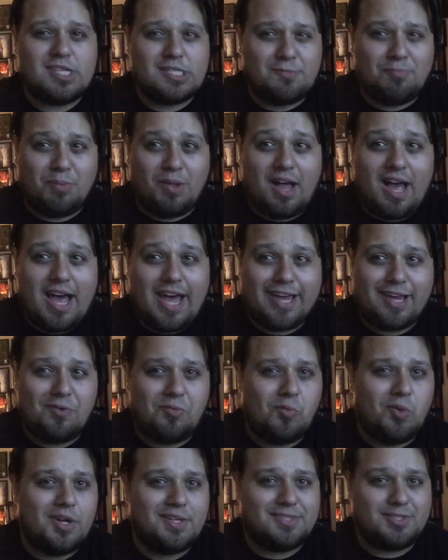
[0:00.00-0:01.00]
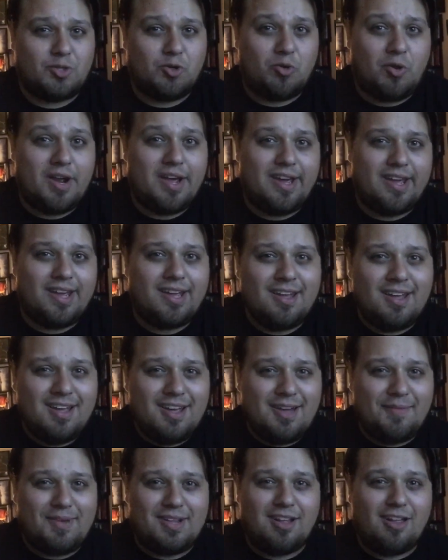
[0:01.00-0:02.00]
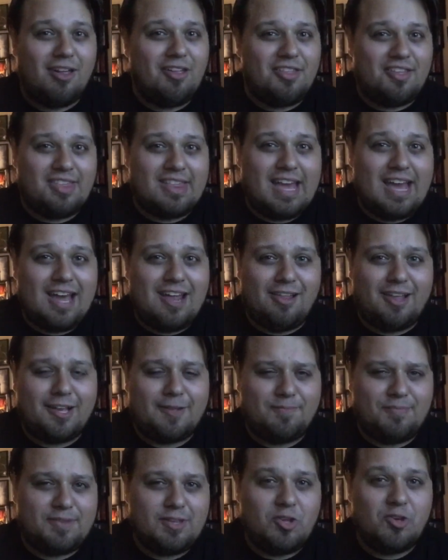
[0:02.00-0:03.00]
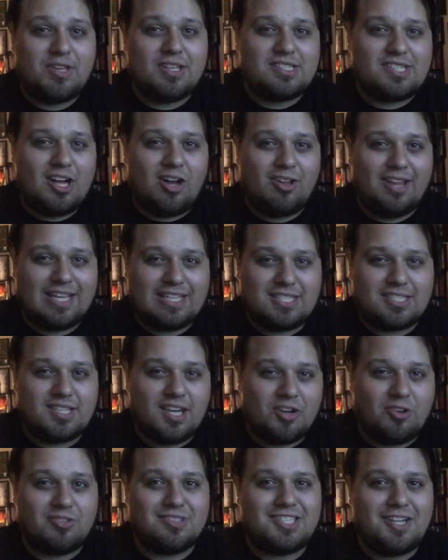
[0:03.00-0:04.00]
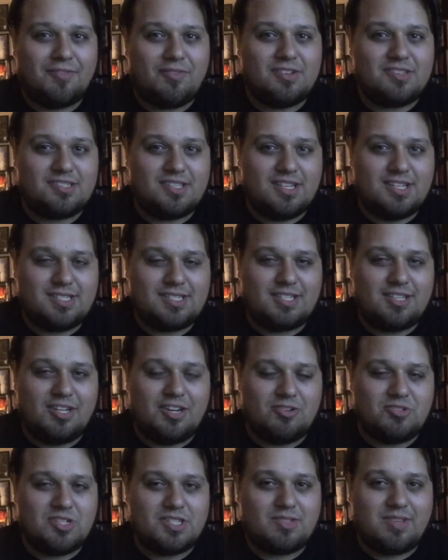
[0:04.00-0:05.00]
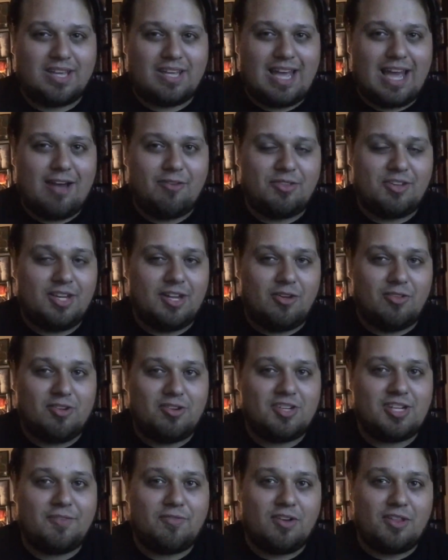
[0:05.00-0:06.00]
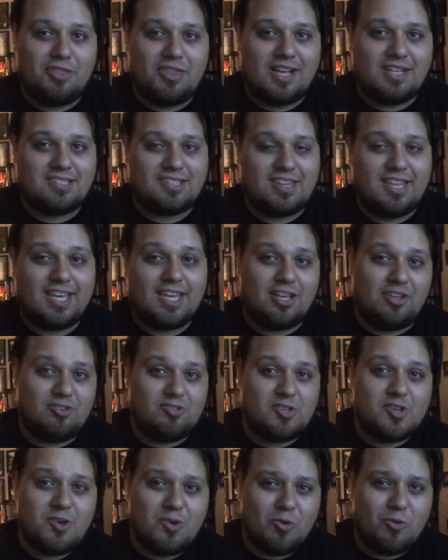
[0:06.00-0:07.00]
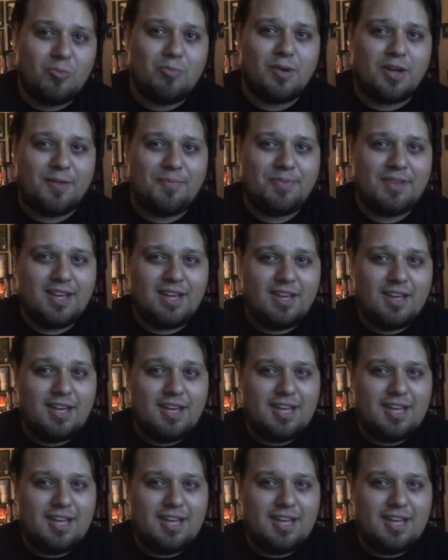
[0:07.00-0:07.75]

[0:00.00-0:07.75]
one's black and one's gray. I mean, other than that, like, you can tell, like, subtle differences, you know, just, like, how, you know, there are different things that they can do, but,